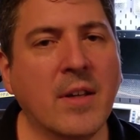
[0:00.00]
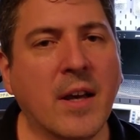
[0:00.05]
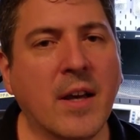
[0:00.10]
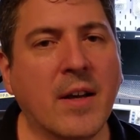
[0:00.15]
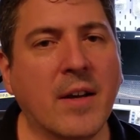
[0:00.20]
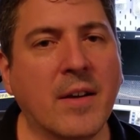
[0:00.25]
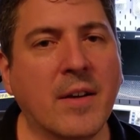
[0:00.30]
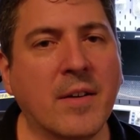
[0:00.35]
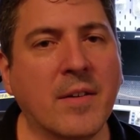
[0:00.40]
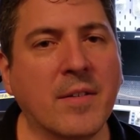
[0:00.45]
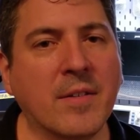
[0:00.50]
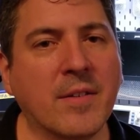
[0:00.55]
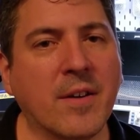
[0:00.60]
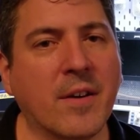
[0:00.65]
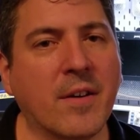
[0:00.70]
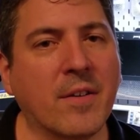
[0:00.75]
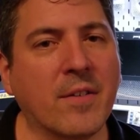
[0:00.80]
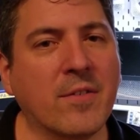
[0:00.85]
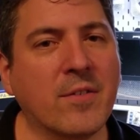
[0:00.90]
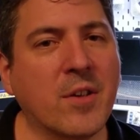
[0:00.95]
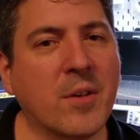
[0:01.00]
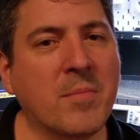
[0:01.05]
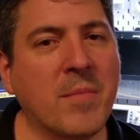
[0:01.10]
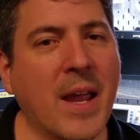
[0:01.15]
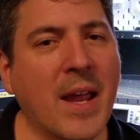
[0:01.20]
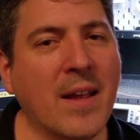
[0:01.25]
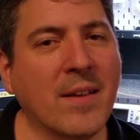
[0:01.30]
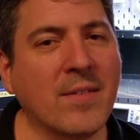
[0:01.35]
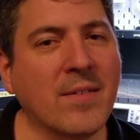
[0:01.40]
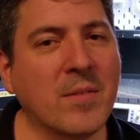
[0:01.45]
uh, there are some
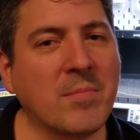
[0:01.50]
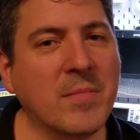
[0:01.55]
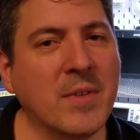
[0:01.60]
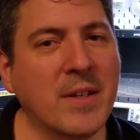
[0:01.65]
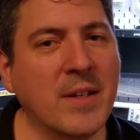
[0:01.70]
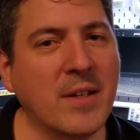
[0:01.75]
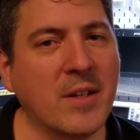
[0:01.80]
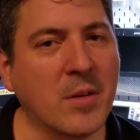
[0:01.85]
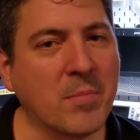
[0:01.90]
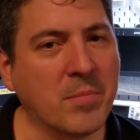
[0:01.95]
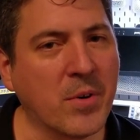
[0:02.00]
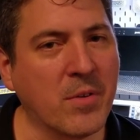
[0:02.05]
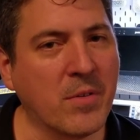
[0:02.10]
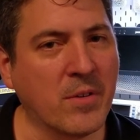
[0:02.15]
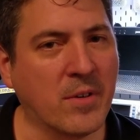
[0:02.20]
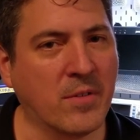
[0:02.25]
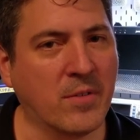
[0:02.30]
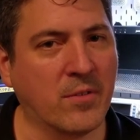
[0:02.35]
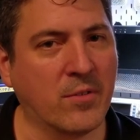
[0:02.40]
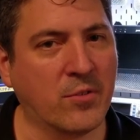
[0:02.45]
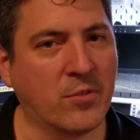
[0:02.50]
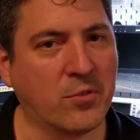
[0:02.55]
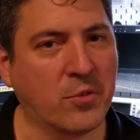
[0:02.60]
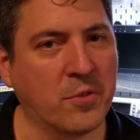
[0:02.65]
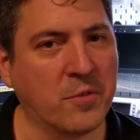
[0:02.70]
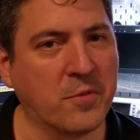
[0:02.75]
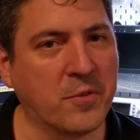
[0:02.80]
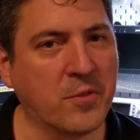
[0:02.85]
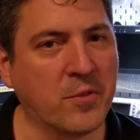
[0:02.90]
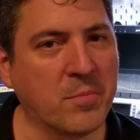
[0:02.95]
SMD components,
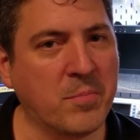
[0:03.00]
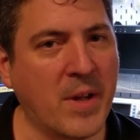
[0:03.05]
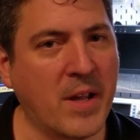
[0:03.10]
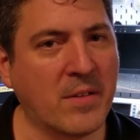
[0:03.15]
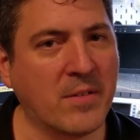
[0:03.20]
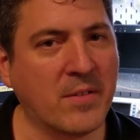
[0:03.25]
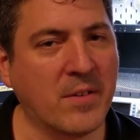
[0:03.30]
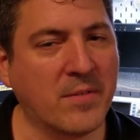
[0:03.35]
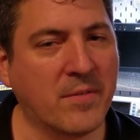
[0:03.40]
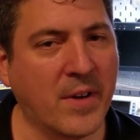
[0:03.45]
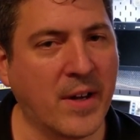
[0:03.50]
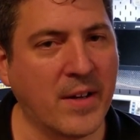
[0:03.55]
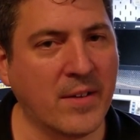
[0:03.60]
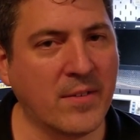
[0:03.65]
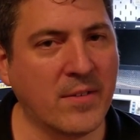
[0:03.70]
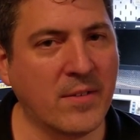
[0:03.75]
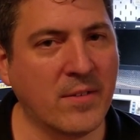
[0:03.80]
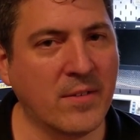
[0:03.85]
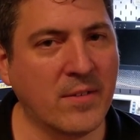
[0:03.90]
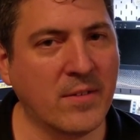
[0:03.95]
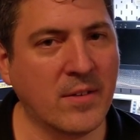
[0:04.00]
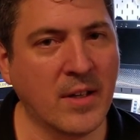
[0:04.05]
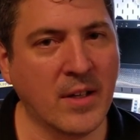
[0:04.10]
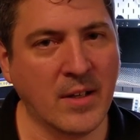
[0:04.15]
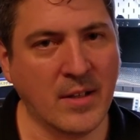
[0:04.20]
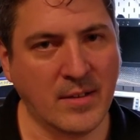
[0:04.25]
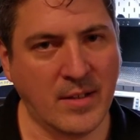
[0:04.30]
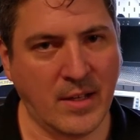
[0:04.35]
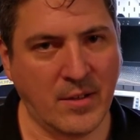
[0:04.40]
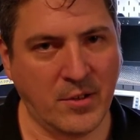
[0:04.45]
surface mount devices,
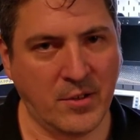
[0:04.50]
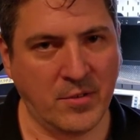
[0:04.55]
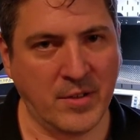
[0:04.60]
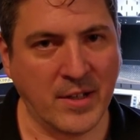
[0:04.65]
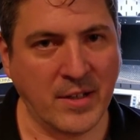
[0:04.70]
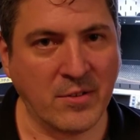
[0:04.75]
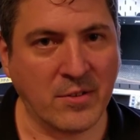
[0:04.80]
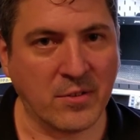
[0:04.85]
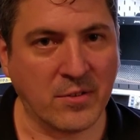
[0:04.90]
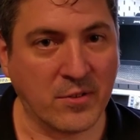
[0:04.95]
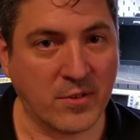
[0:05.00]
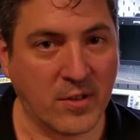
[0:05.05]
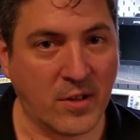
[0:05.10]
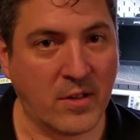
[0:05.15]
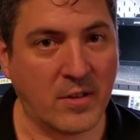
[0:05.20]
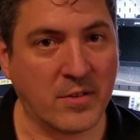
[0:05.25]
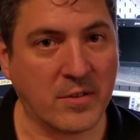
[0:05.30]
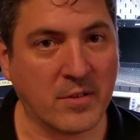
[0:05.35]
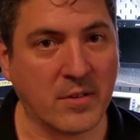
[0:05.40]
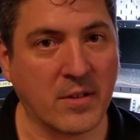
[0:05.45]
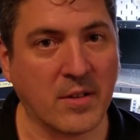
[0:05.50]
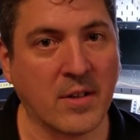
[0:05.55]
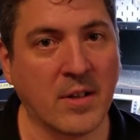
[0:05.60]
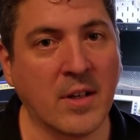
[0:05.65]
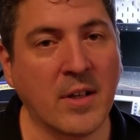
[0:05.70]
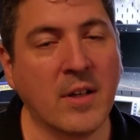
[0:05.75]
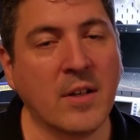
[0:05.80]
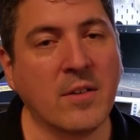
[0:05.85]
that you need to solder.